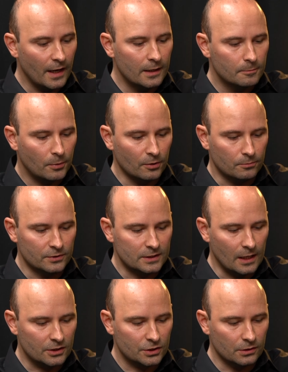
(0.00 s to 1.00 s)
Endpoint
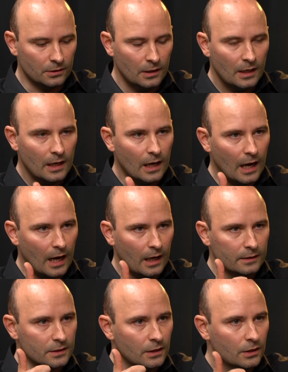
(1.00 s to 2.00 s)
protection
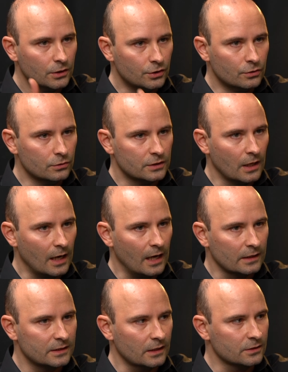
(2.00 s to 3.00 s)
and user
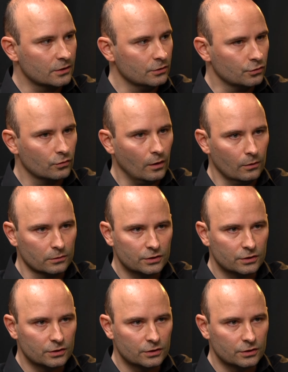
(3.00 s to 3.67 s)
access control.